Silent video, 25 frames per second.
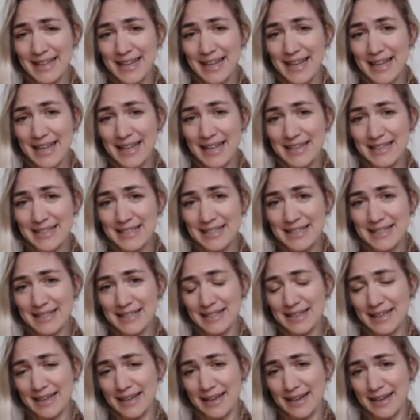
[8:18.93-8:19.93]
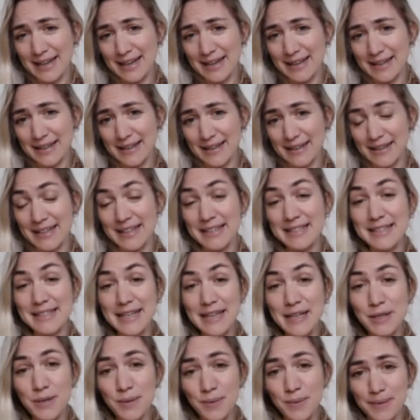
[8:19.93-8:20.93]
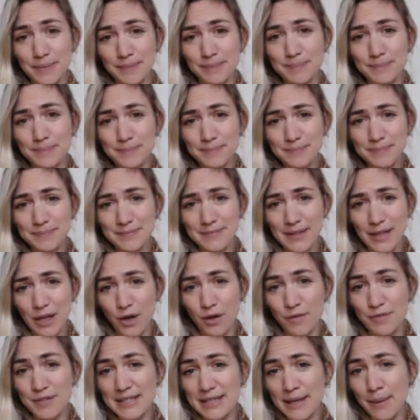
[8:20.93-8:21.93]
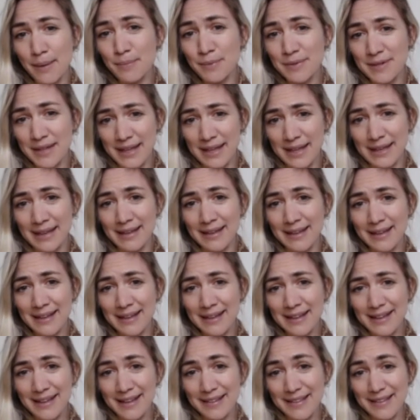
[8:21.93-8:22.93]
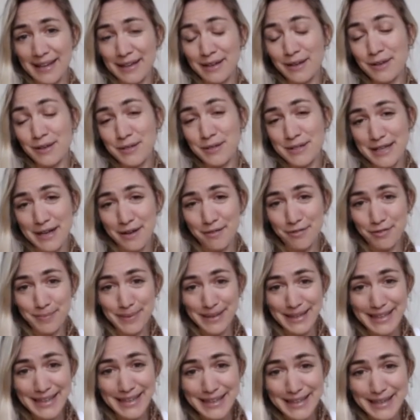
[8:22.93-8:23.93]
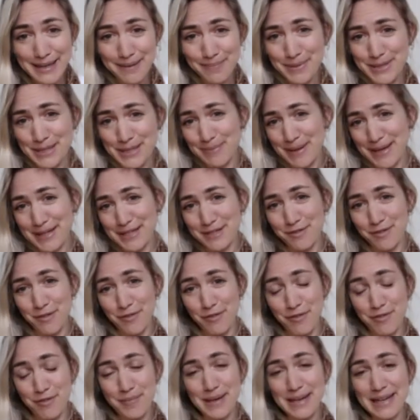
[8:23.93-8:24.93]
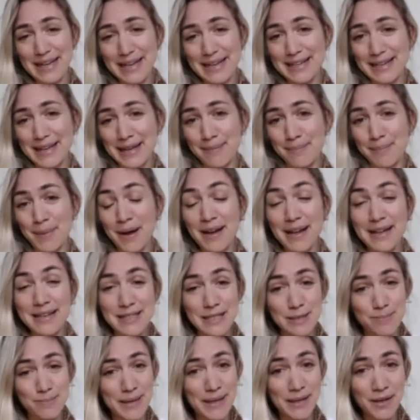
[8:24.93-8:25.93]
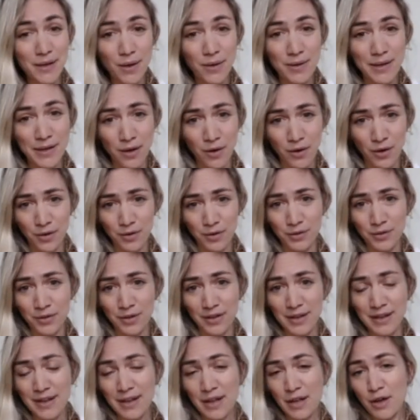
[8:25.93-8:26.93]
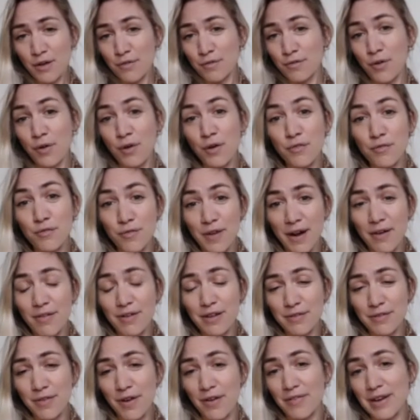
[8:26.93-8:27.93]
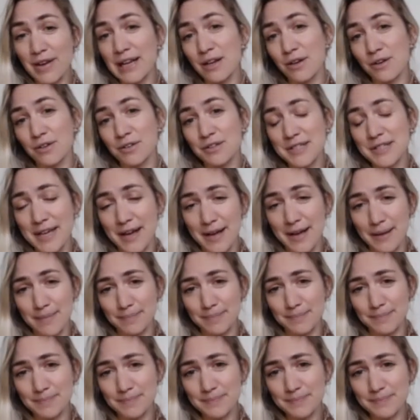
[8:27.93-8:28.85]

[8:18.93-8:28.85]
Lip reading: It's a continuum of something that, looked at from a linear perspective or from a linear mind, has been going on for a very, very long time.